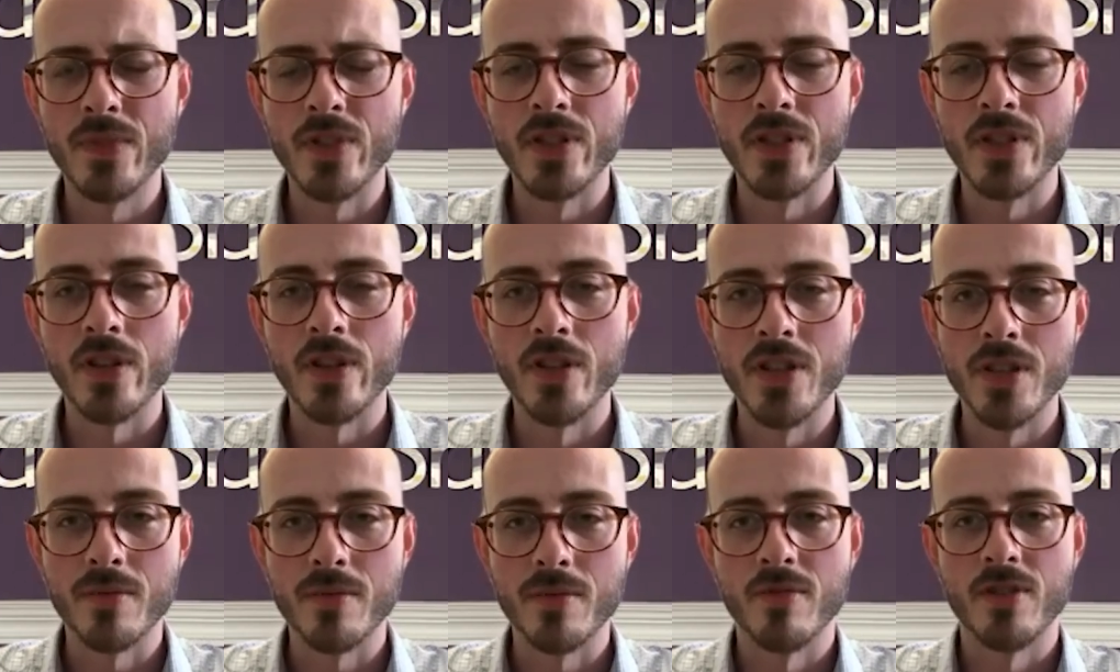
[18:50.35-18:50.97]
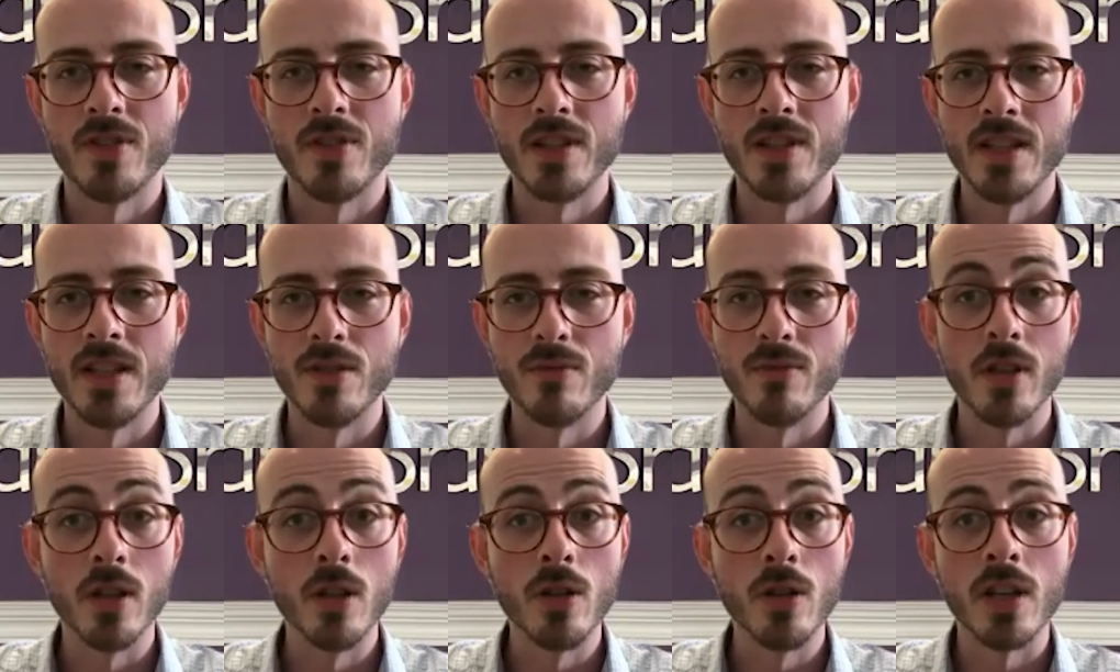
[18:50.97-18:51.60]
decide to proceed
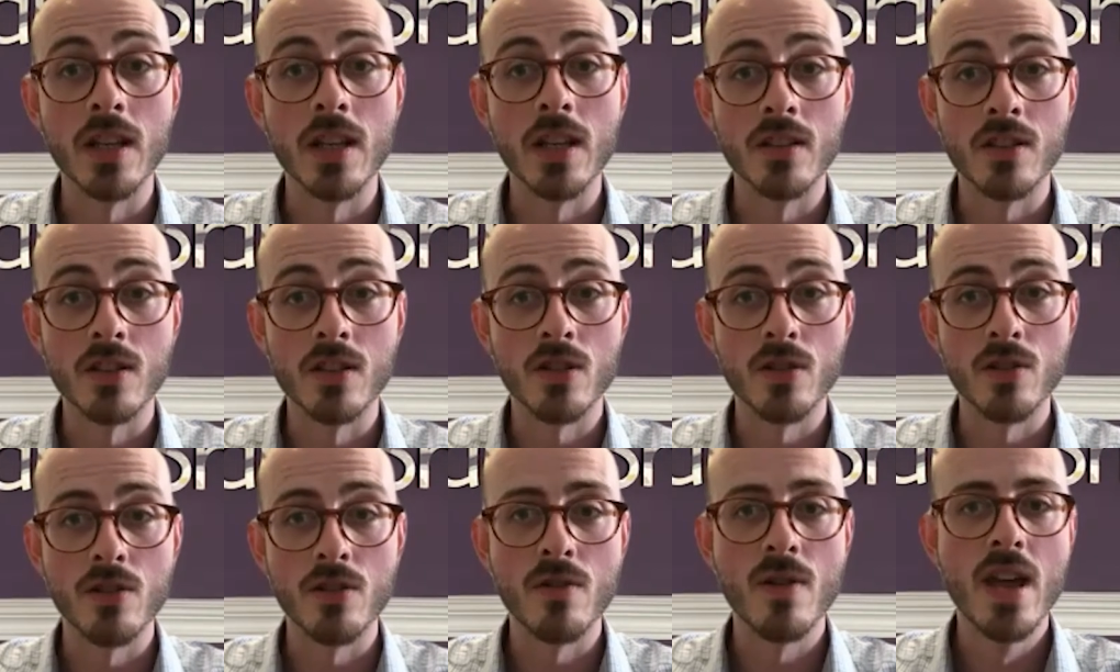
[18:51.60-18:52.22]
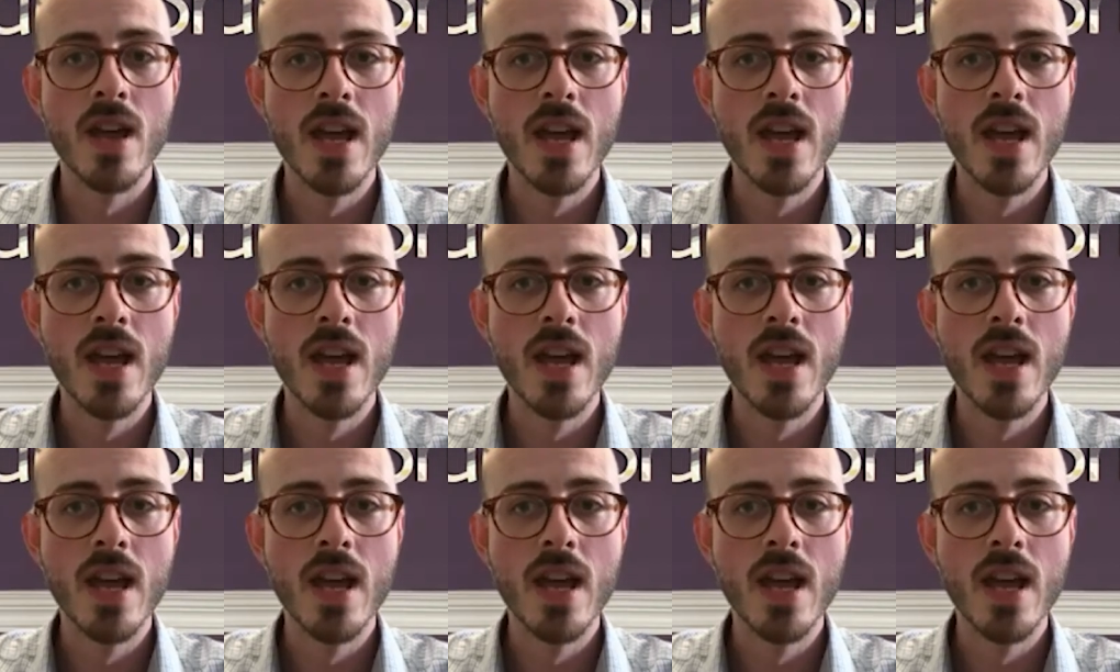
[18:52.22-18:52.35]
with looking to